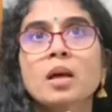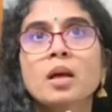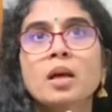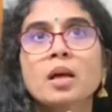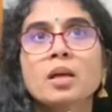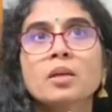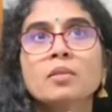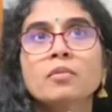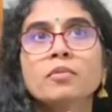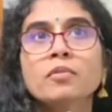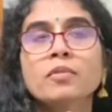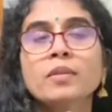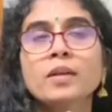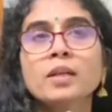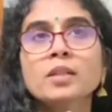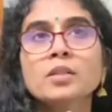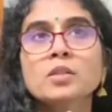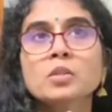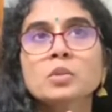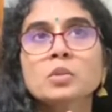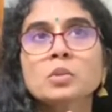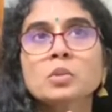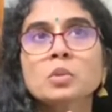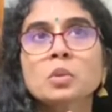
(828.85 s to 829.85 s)
and felt
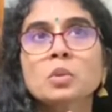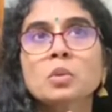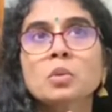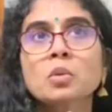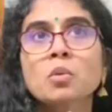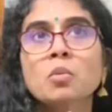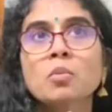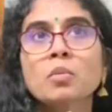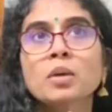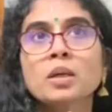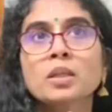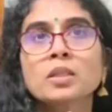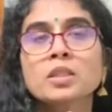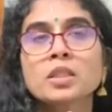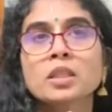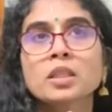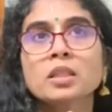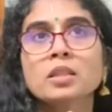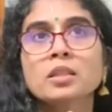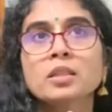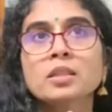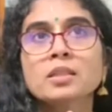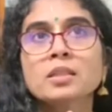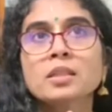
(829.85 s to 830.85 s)
so much
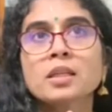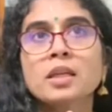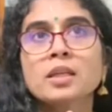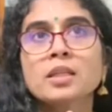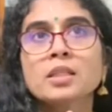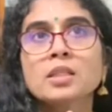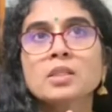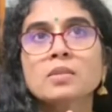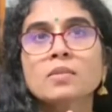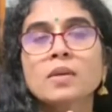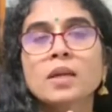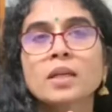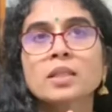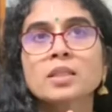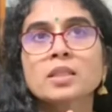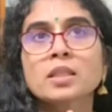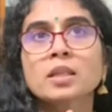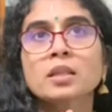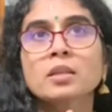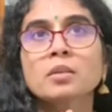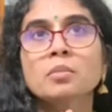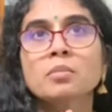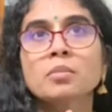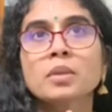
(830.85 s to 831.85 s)
inner satisfaction